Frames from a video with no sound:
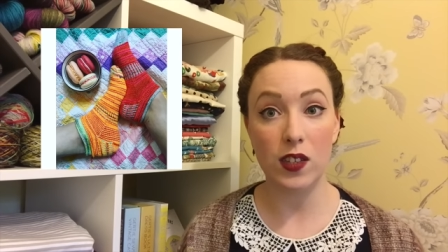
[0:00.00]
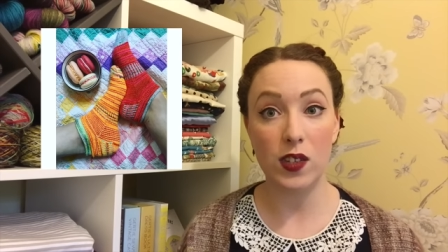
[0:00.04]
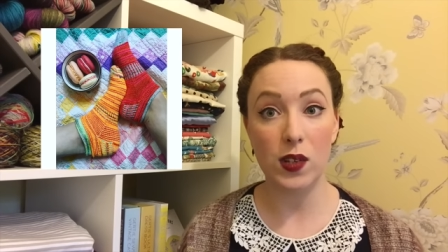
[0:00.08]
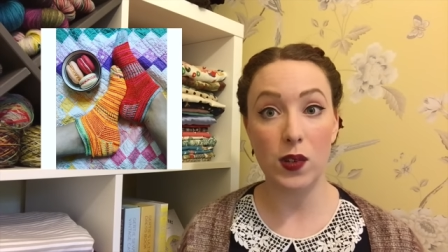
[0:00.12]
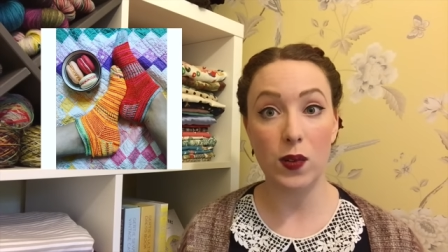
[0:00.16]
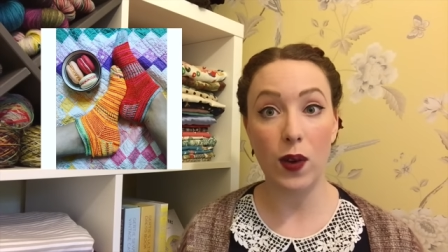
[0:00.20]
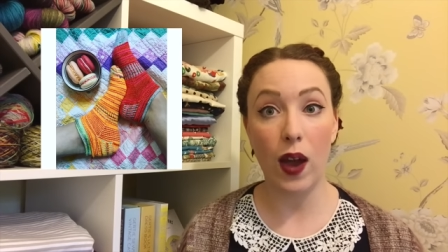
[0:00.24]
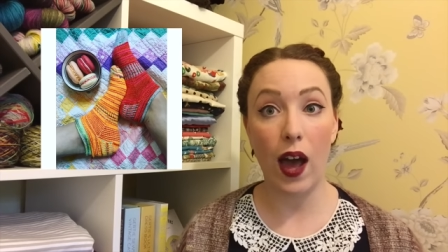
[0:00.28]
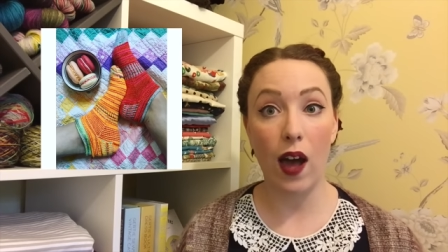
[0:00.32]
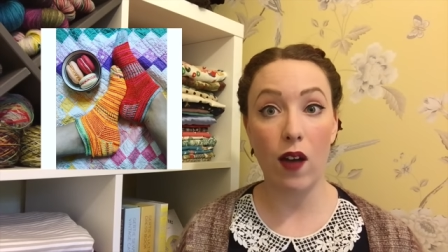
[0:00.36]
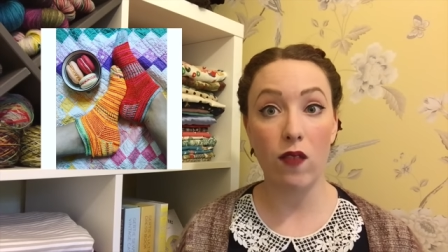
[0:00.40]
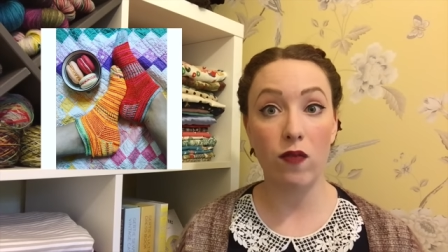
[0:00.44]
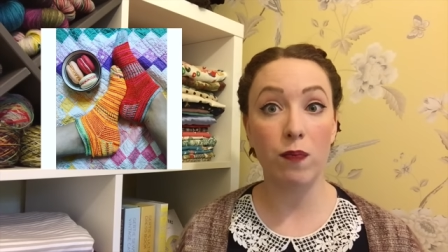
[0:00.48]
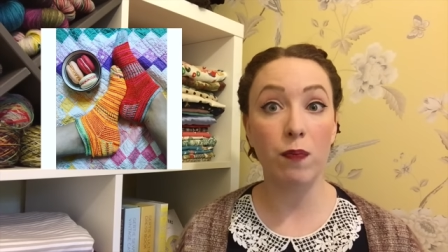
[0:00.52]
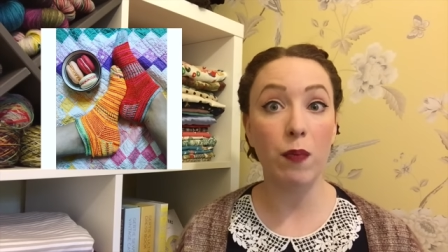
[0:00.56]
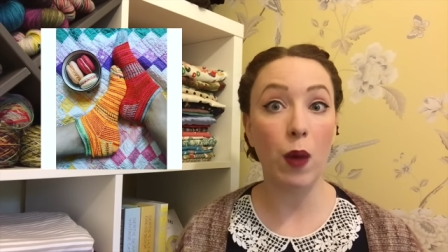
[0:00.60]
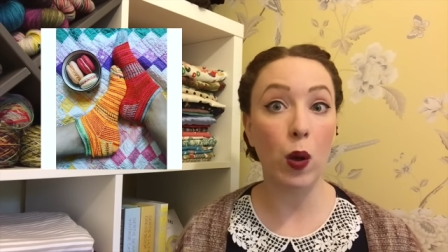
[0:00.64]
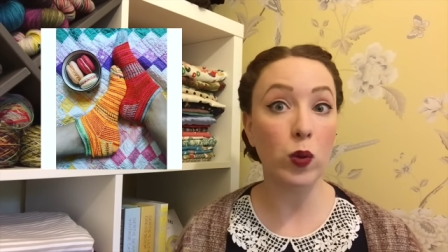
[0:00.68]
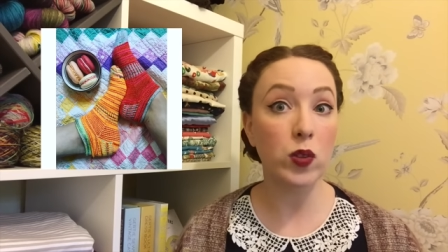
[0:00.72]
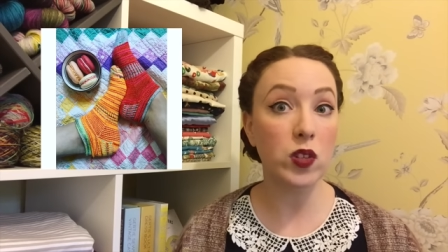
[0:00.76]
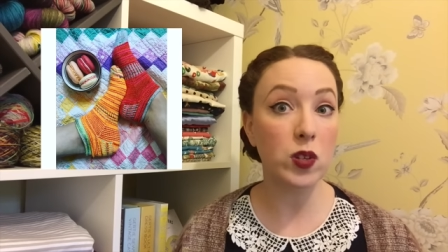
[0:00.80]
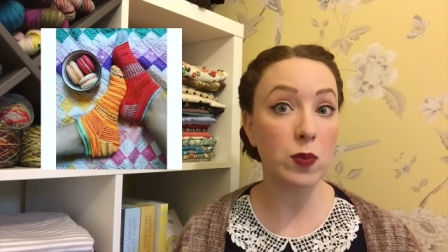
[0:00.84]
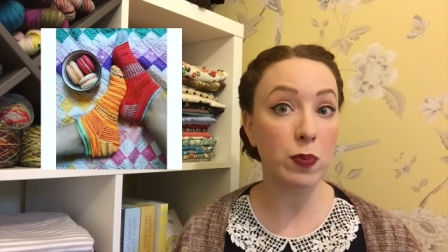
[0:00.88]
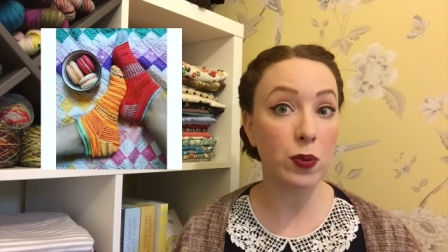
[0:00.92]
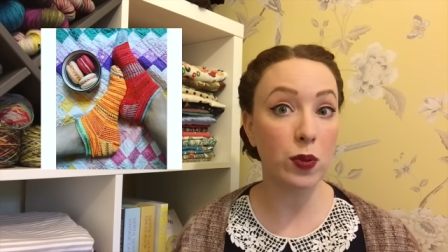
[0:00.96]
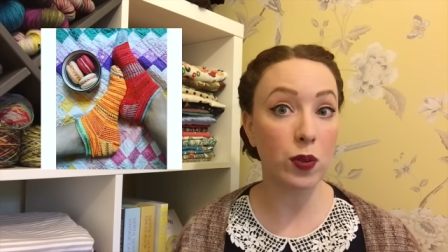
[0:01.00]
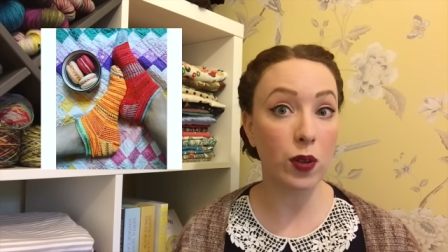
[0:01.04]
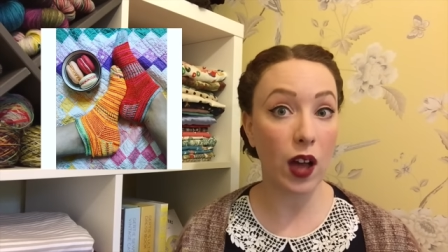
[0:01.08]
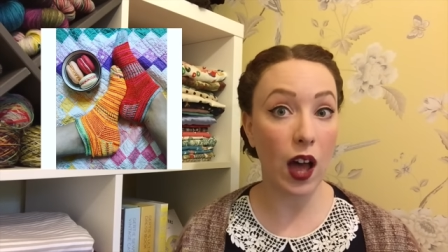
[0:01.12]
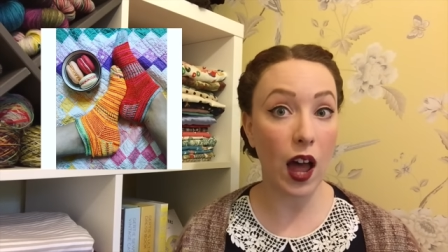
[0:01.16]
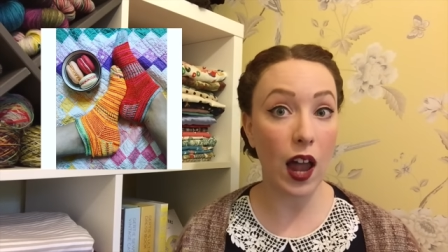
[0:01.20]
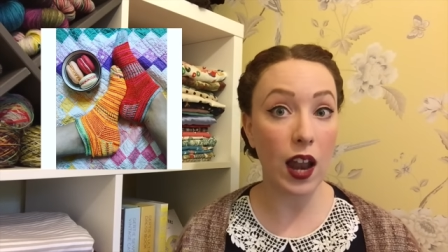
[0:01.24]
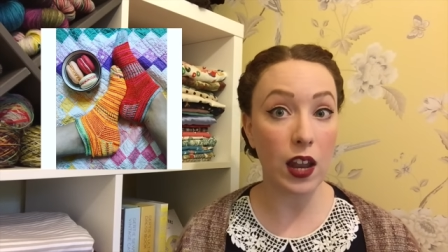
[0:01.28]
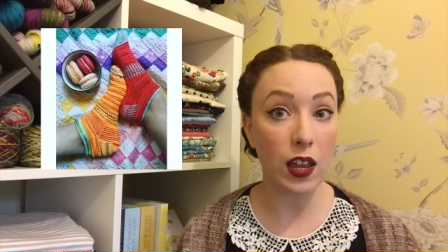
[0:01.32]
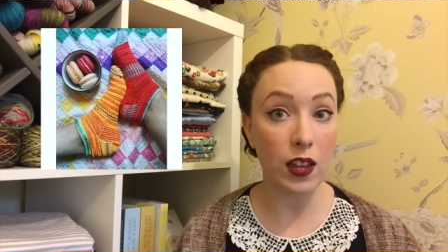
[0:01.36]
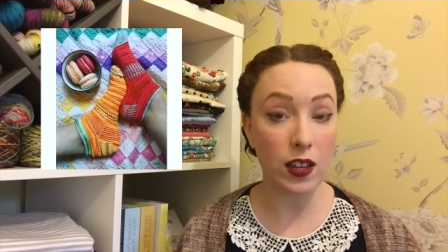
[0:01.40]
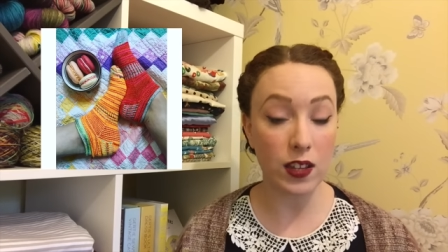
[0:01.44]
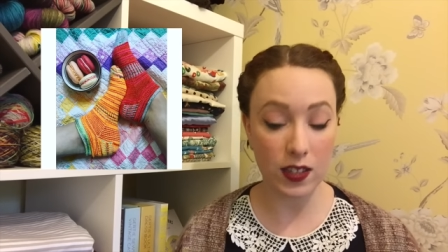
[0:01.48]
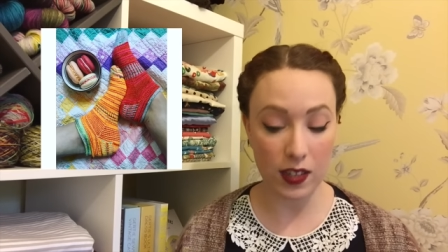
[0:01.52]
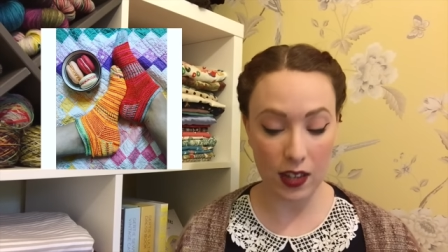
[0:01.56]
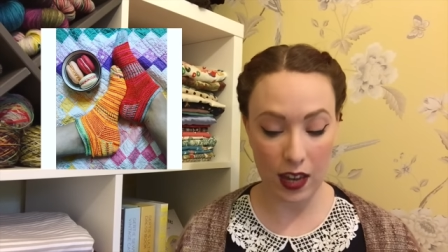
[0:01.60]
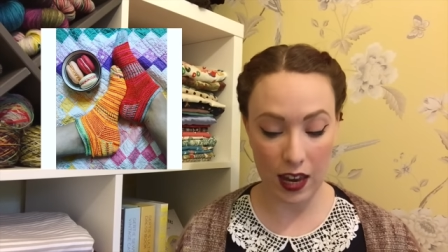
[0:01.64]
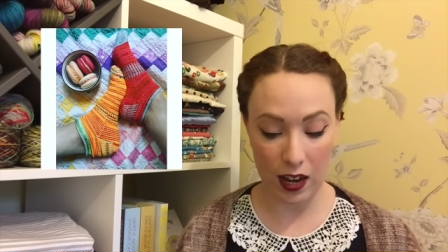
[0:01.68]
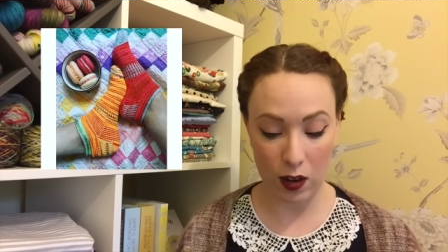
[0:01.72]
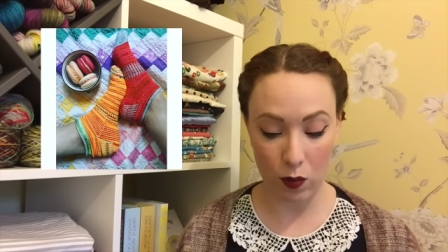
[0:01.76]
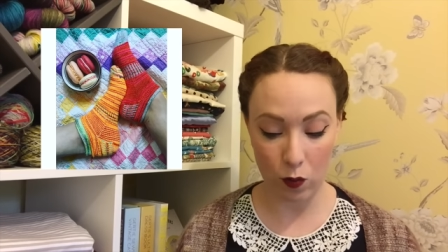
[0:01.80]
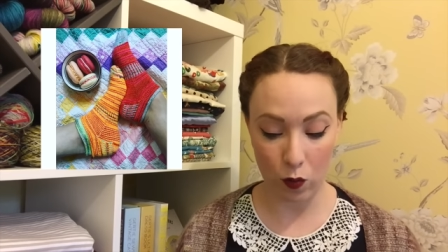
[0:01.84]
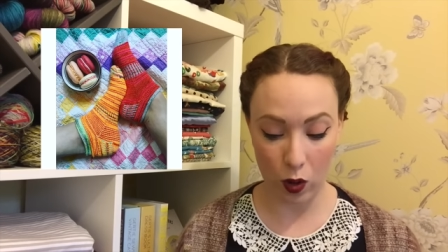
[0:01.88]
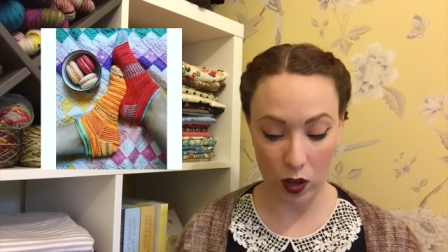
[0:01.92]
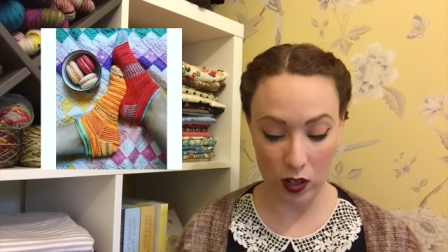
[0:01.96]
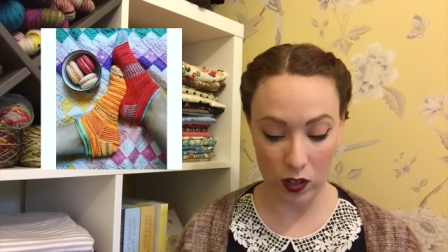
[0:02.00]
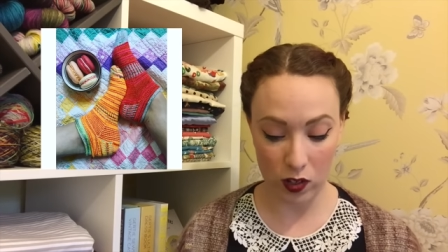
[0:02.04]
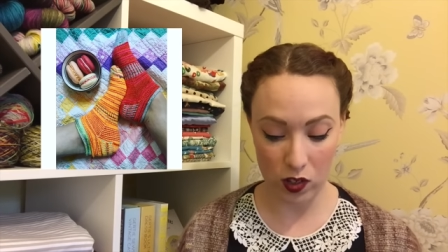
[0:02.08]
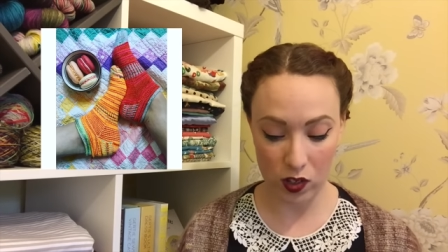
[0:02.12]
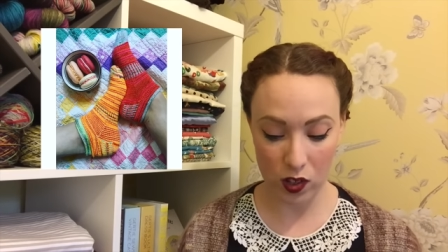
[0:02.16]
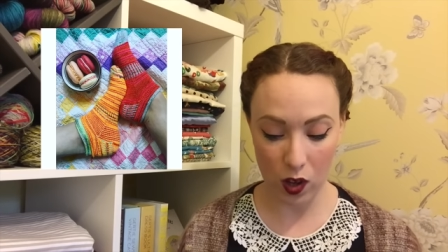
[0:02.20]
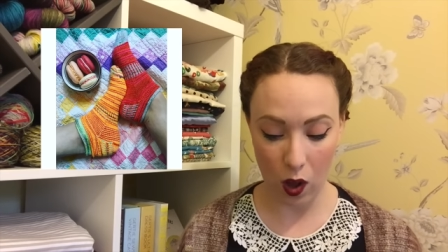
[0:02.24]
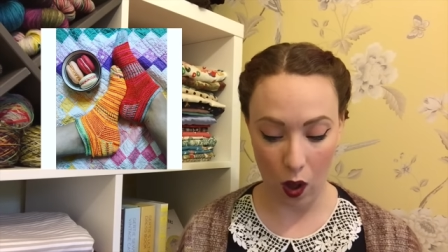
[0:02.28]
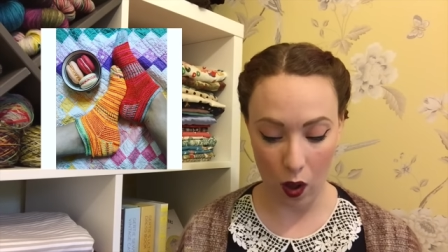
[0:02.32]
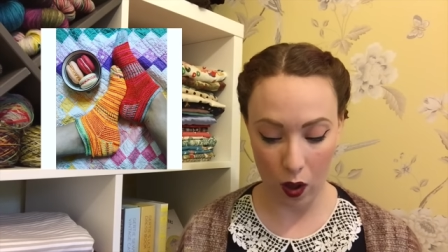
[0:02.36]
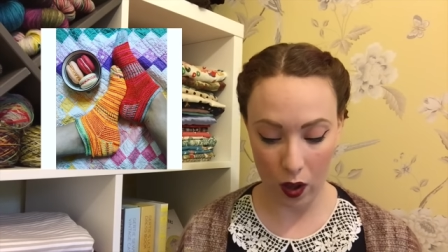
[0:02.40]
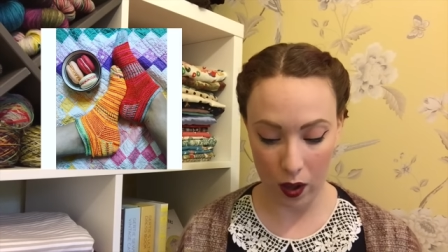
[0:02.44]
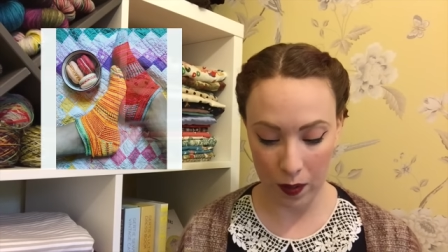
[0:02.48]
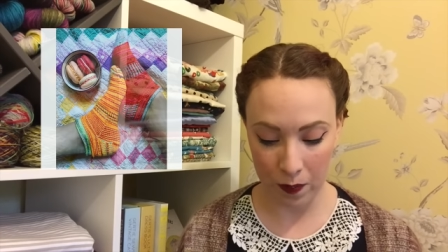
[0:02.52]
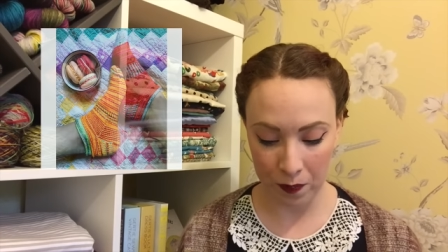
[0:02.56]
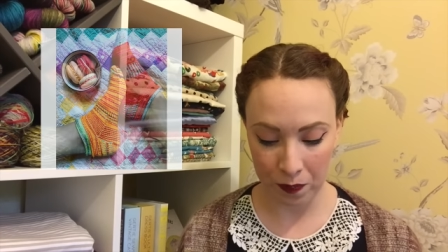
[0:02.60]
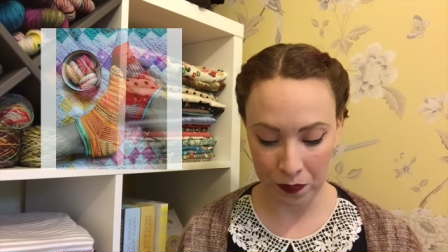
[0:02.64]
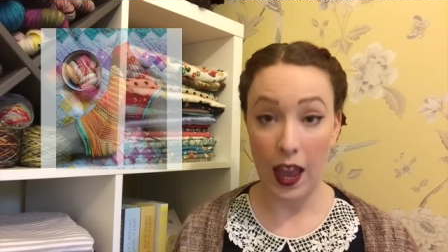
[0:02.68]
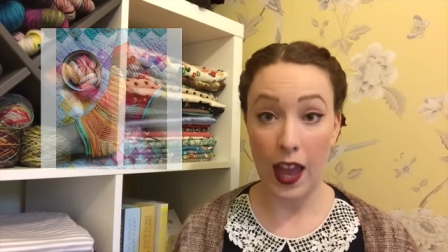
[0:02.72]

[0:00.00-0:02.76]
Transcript: to have multiple colours in one sock.